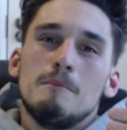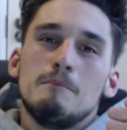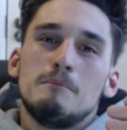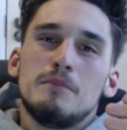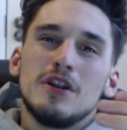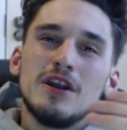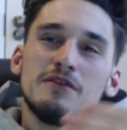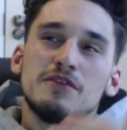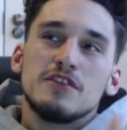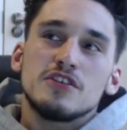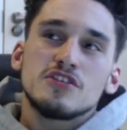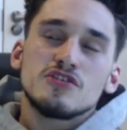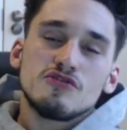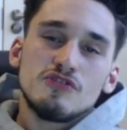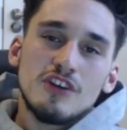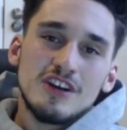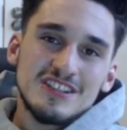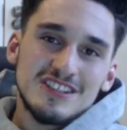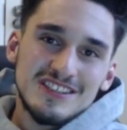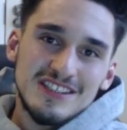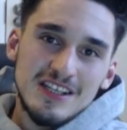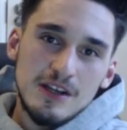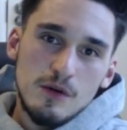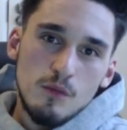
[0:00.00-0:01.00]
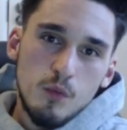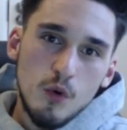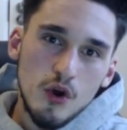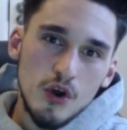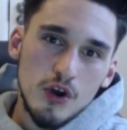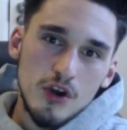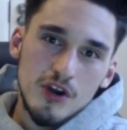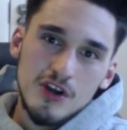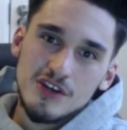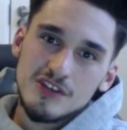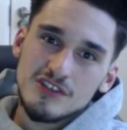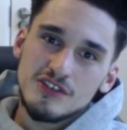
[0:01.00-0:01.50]
But if the strategy
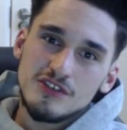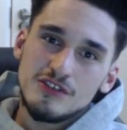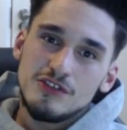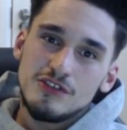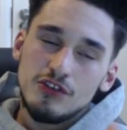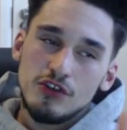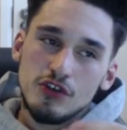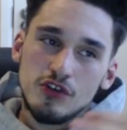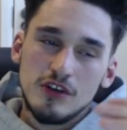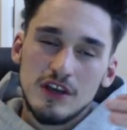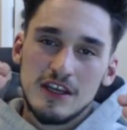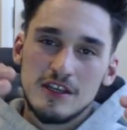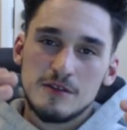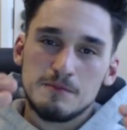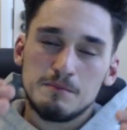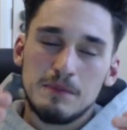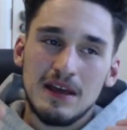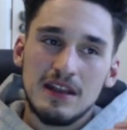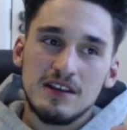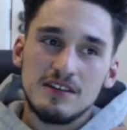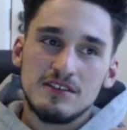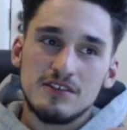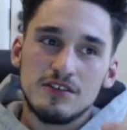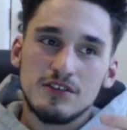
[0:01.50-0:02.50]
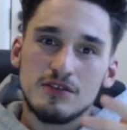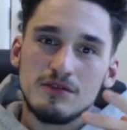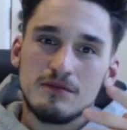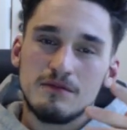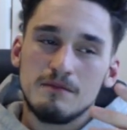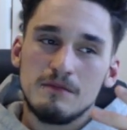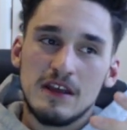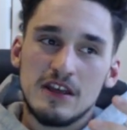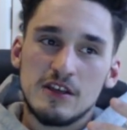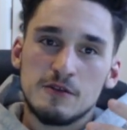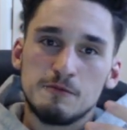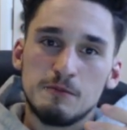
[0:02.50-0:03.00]
works, it's better
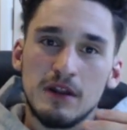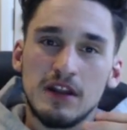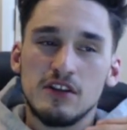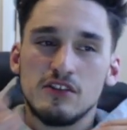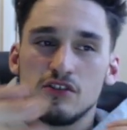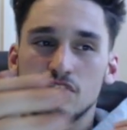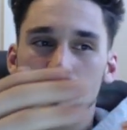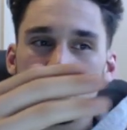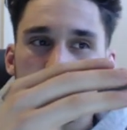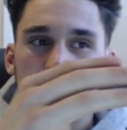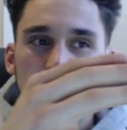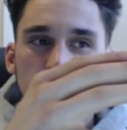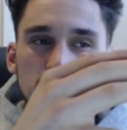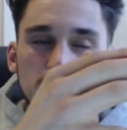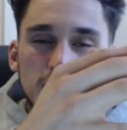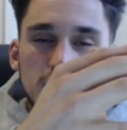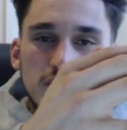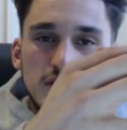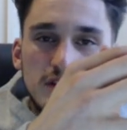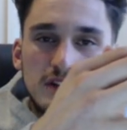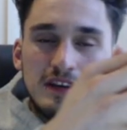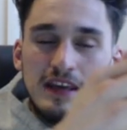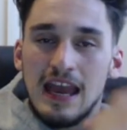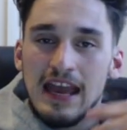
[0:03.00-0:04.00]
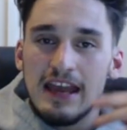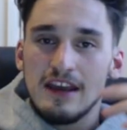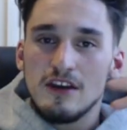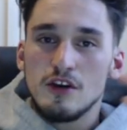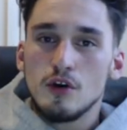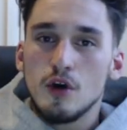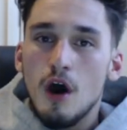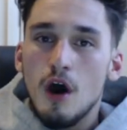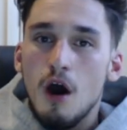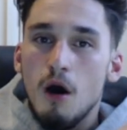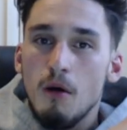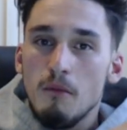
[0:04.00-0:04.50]
just to get
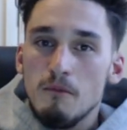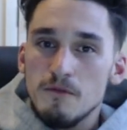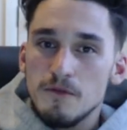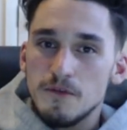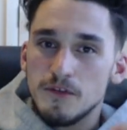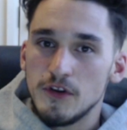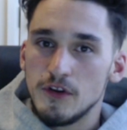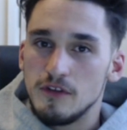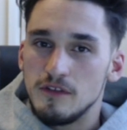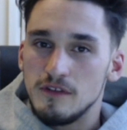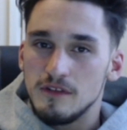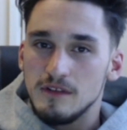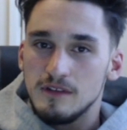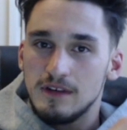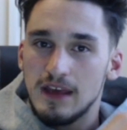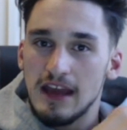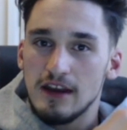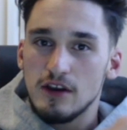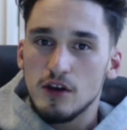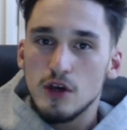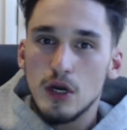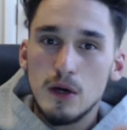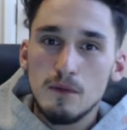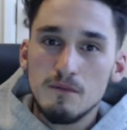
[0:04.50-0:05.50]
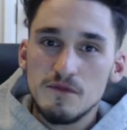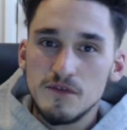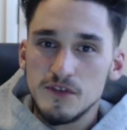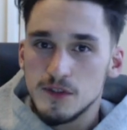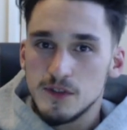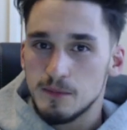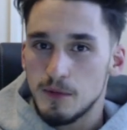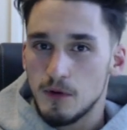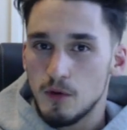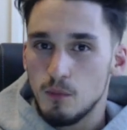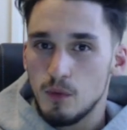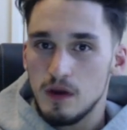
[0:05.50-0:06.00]
confident, get
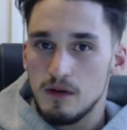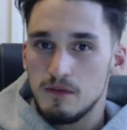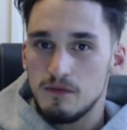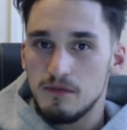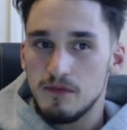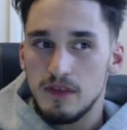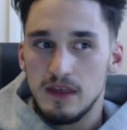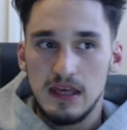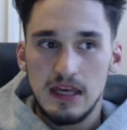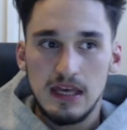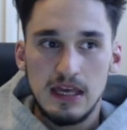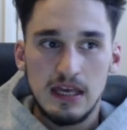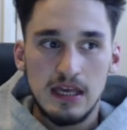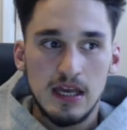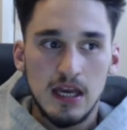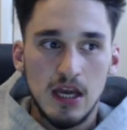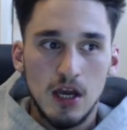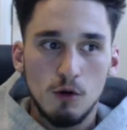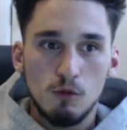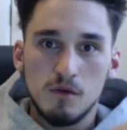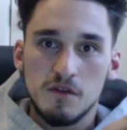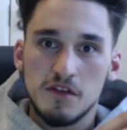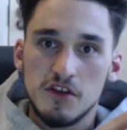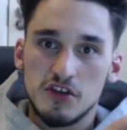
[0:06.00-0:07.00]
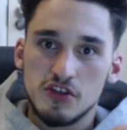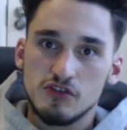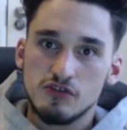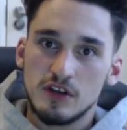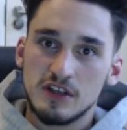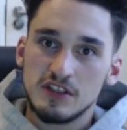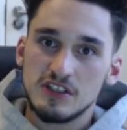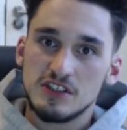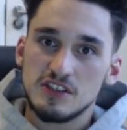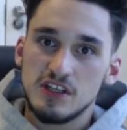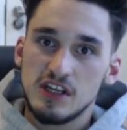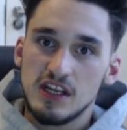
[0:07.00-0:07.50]
comfortable with the
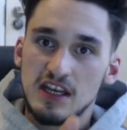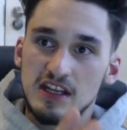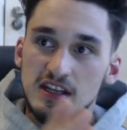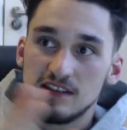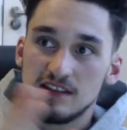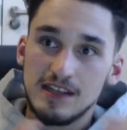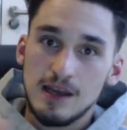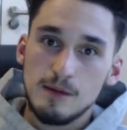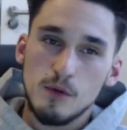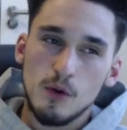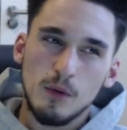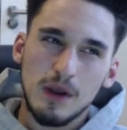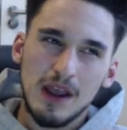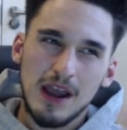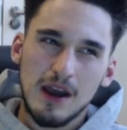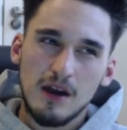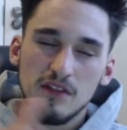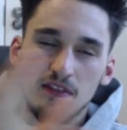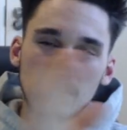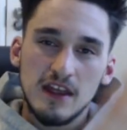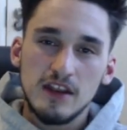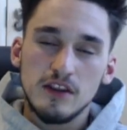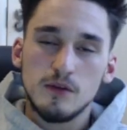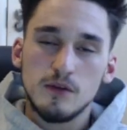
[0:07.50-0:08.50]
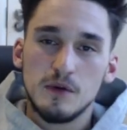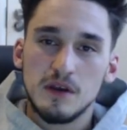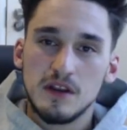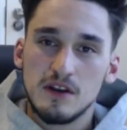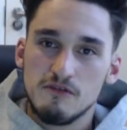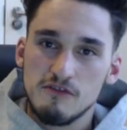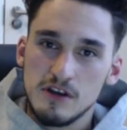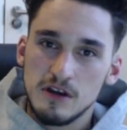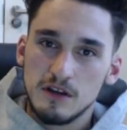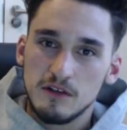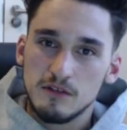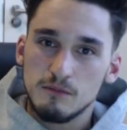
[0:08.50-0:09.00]
strategy in a demo account, then do it in a
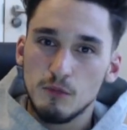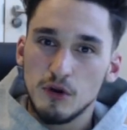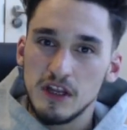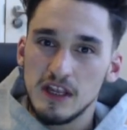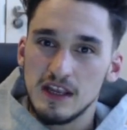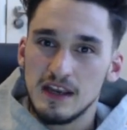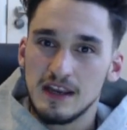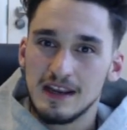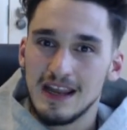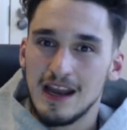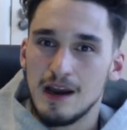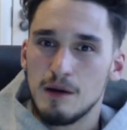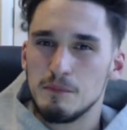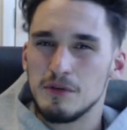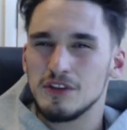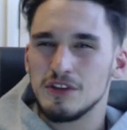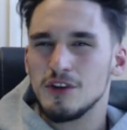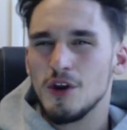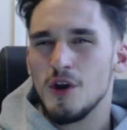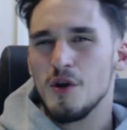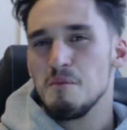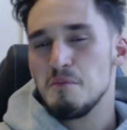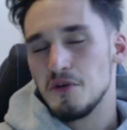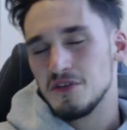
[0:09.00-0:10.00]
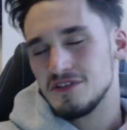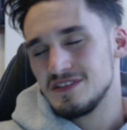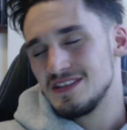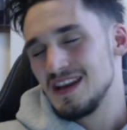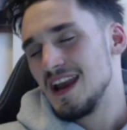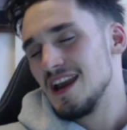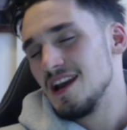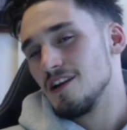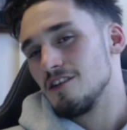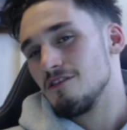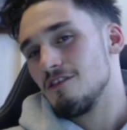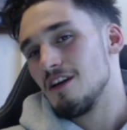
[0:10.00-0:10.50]
real money account. But don't put
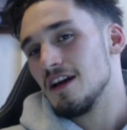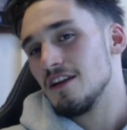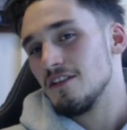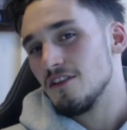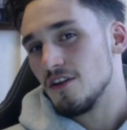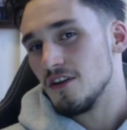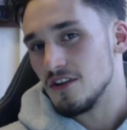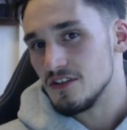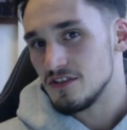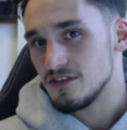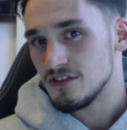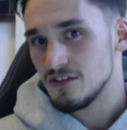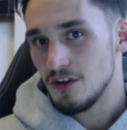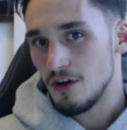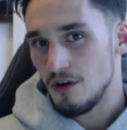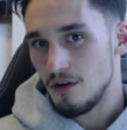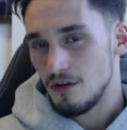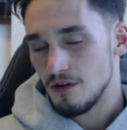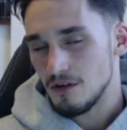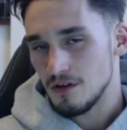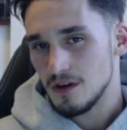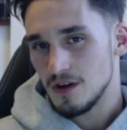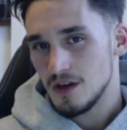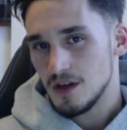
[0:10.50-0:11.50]
10 grand on a stock.